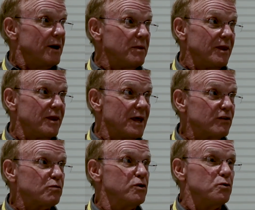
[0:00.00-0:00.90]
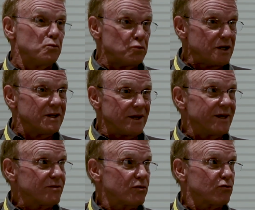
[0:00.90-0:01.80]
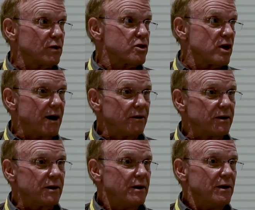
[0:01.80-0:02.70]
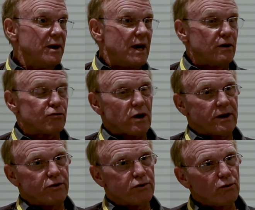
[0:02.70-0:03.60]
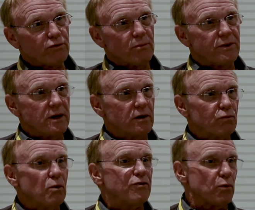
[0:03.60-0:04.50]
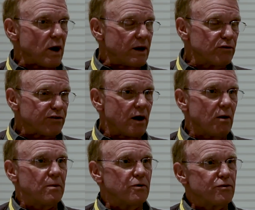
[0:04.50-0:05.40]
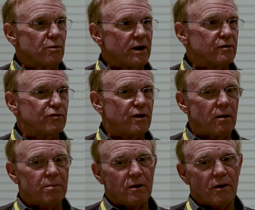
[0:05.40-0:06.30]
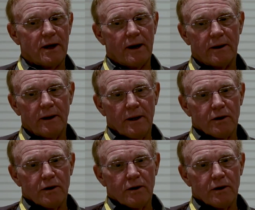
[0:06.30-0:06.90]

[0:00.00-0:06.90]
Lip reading: I mean, that's when you really get to stretch out and try to do some things with the writer's help and the director's help and all that.